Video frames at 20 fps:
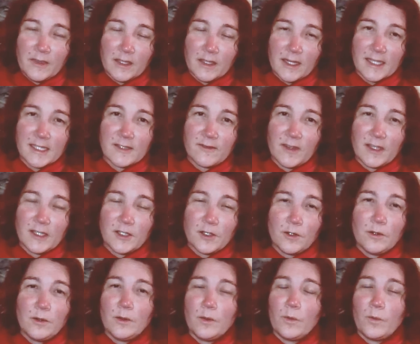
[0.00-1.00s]
In the next
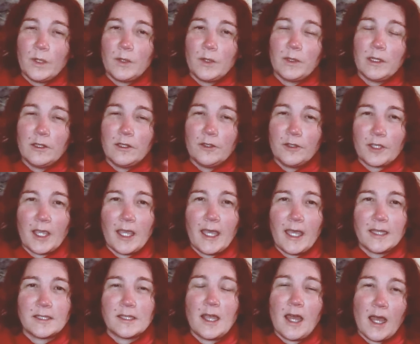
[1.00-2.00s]
video, we will look
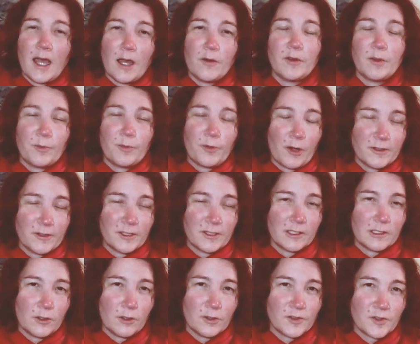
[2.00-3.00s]
at how the
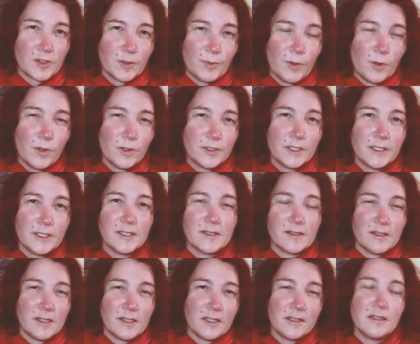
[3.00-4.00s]
profit and loss report
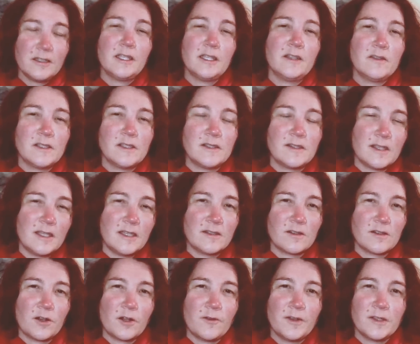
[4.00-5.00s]
is done in this
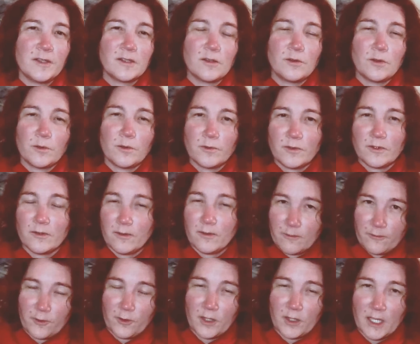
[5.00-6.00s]
e-service. So don't
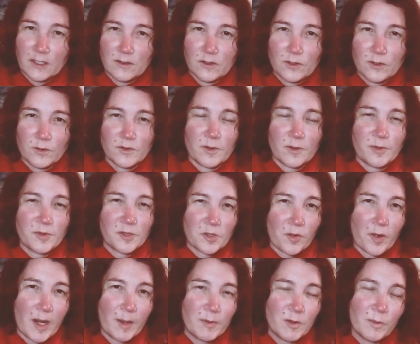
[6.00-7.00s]
forget to
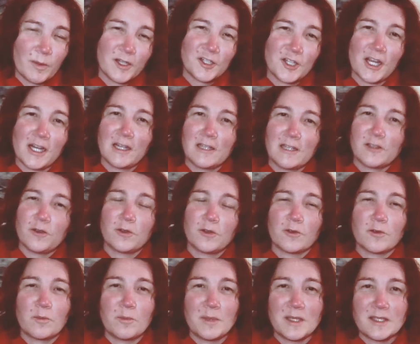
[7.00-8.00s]
subscribe to my channel so you
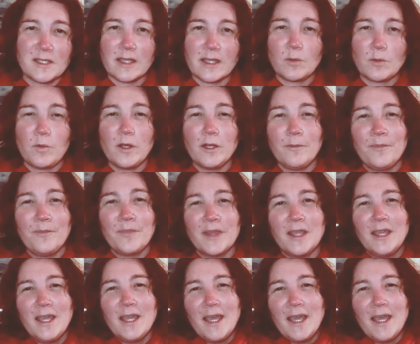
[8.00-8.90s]
don't miss that one.